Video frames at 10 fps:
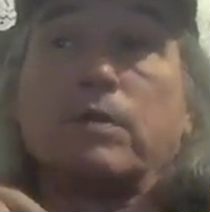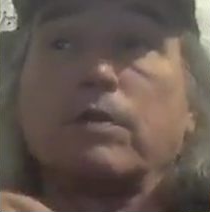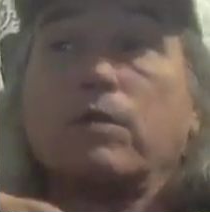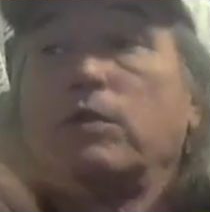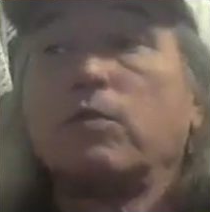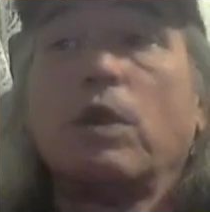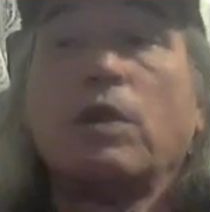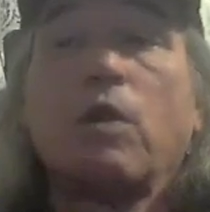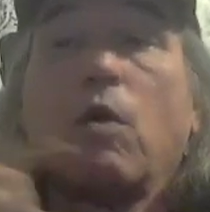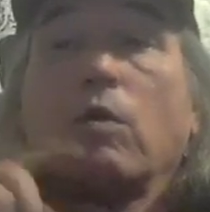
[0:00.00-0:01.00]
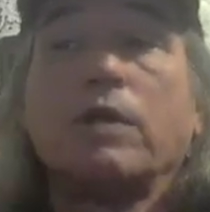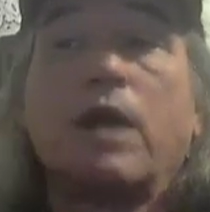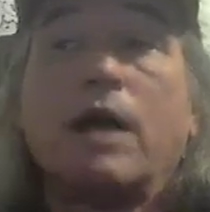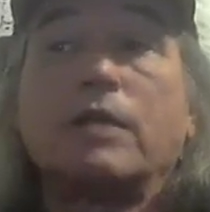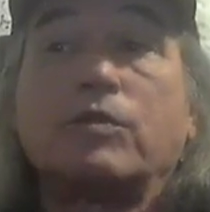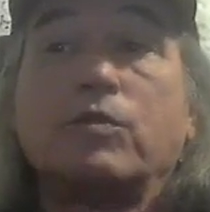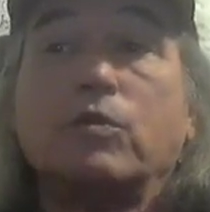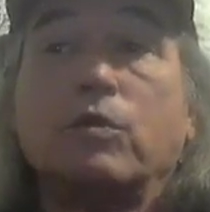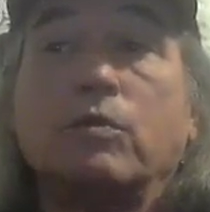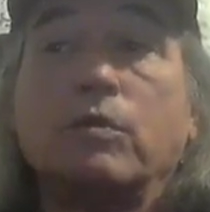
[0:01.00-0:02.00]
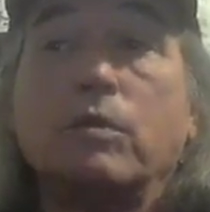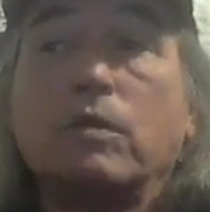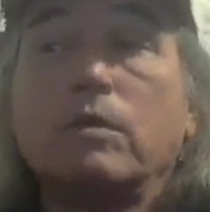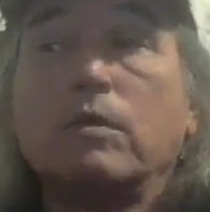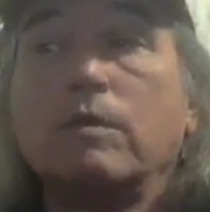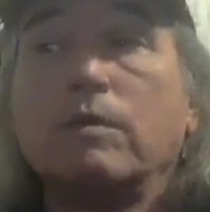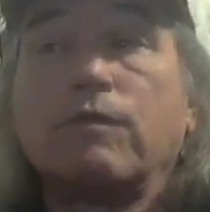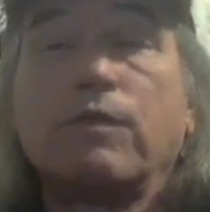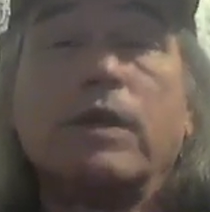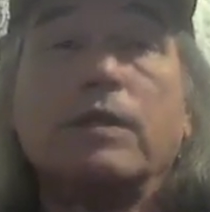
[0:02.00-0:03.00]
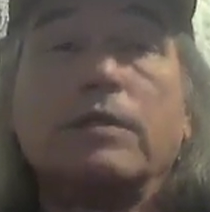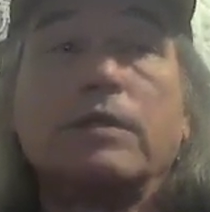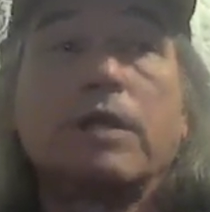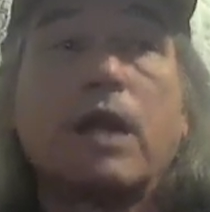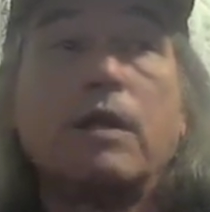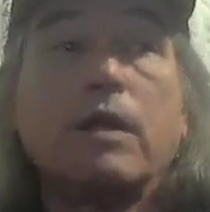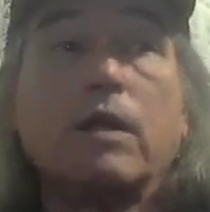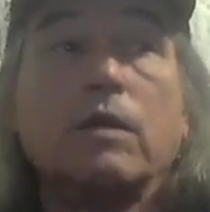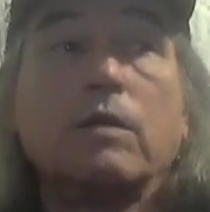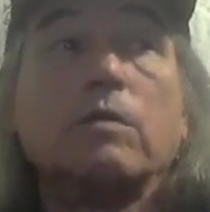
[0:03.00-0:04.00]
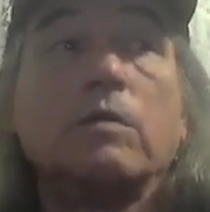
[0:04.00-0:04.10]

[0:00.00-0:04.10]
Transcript: So he's one of the only high school friends that I know